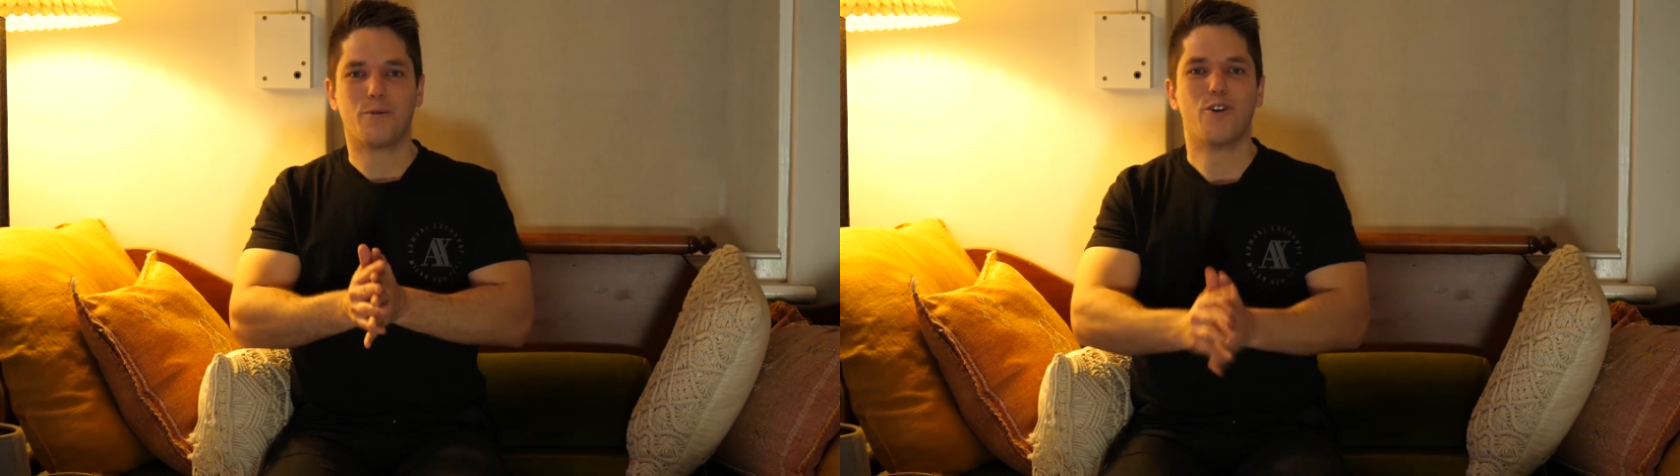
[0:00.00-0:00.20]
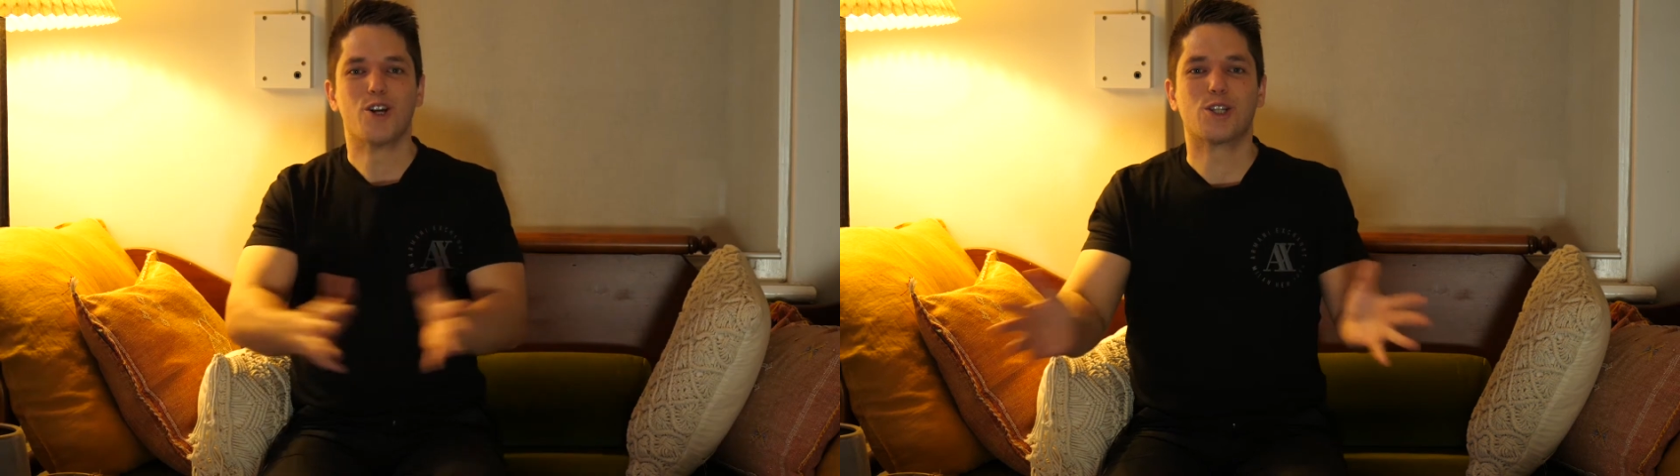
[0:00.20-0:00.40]

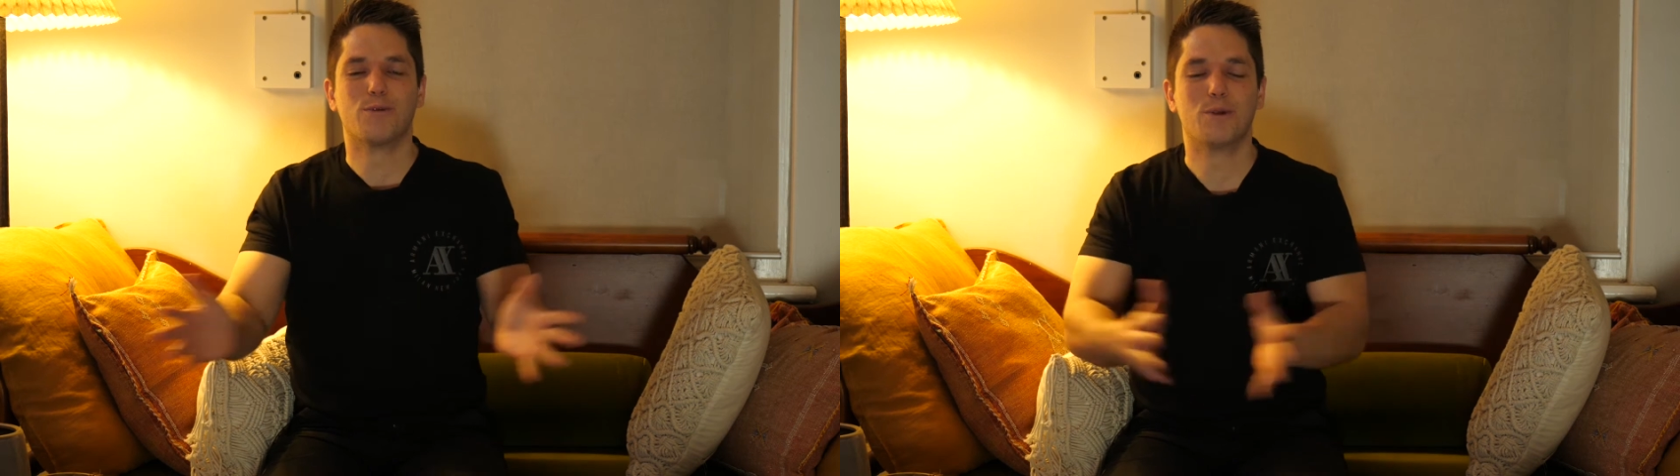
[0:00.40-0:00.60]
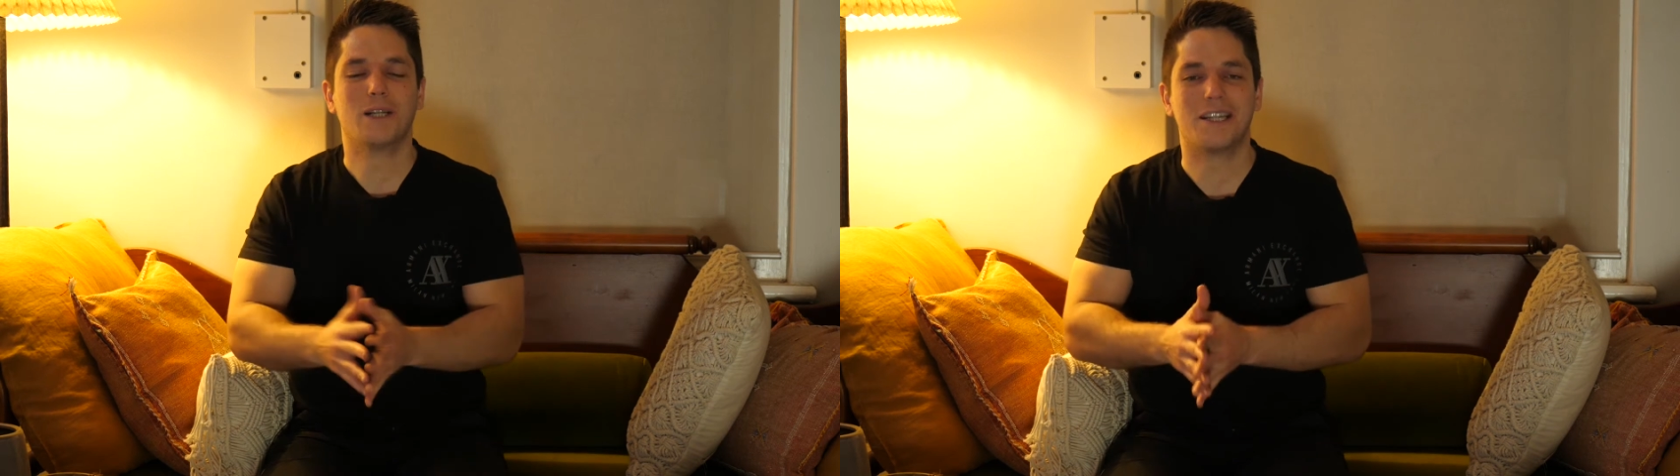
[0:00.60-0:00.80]
First
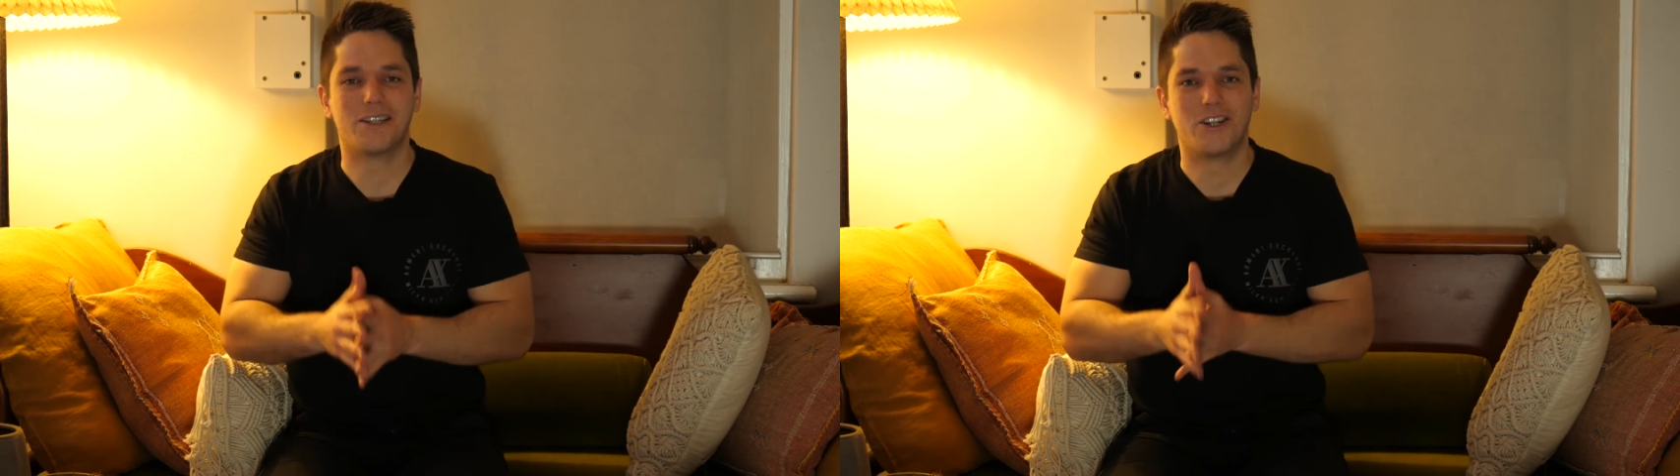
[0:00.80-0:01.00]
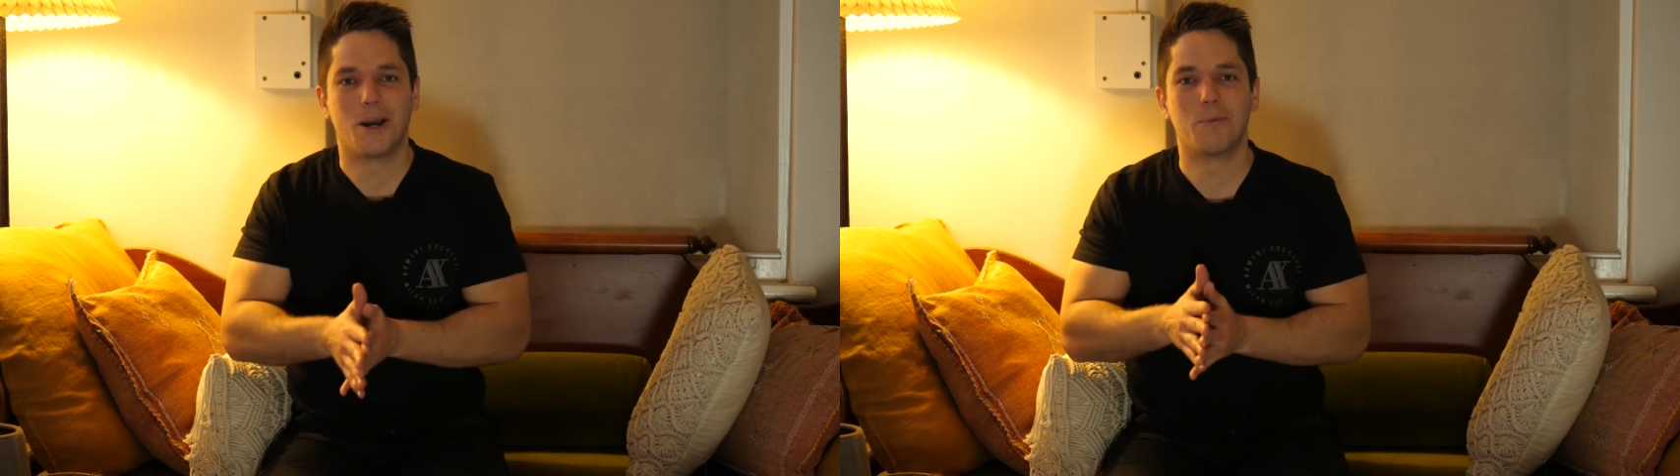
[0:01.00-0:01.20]
of all,
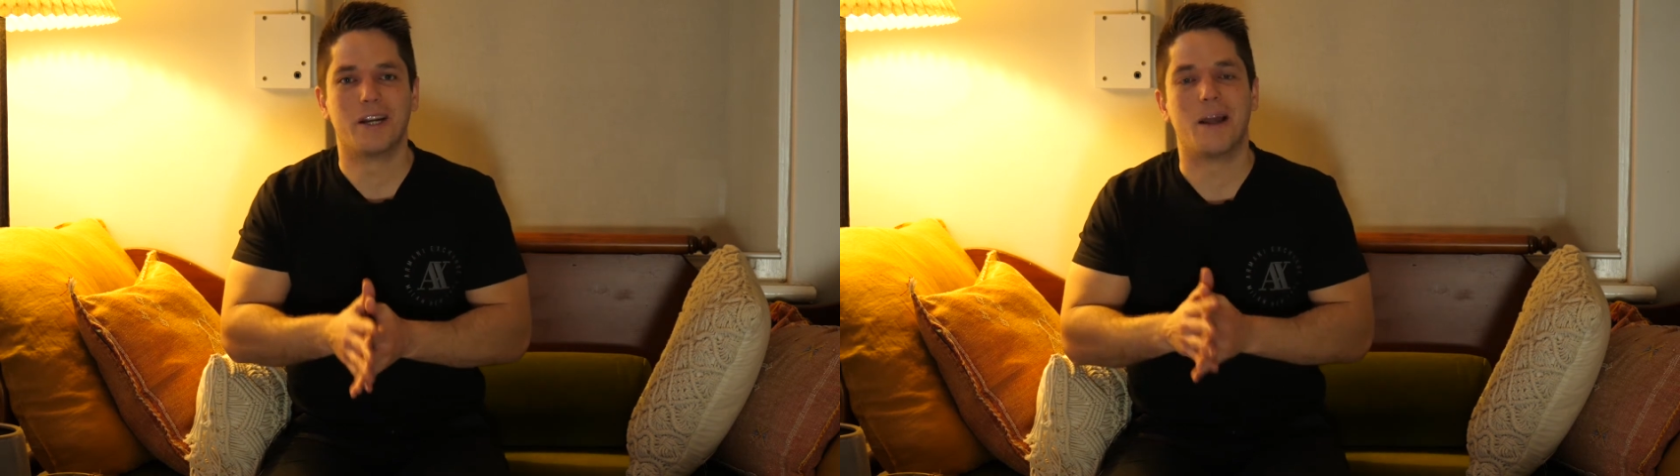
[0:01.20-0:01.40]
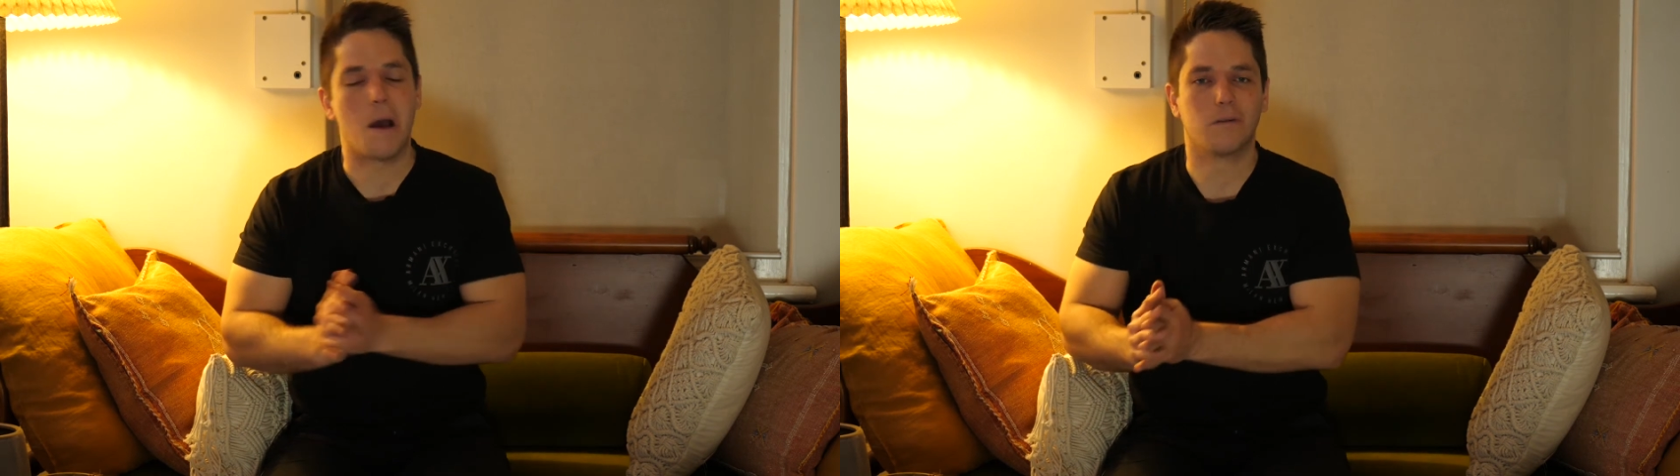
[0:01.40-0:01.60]
let's jump
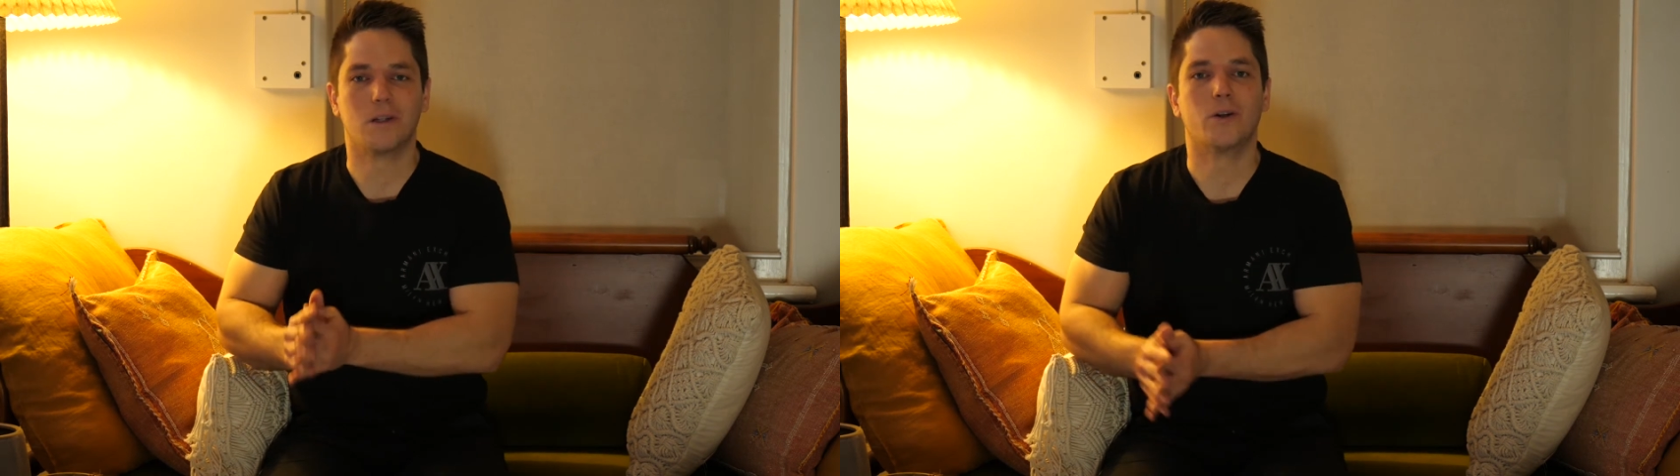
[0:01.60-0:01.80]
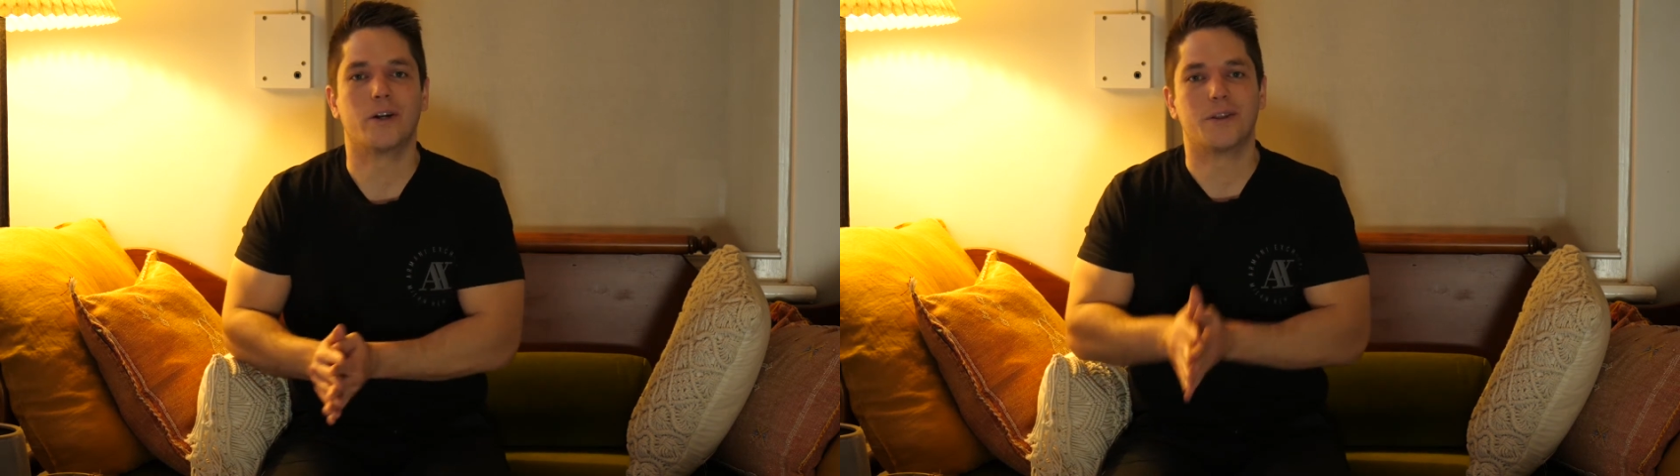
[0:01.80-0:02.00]
in and have a look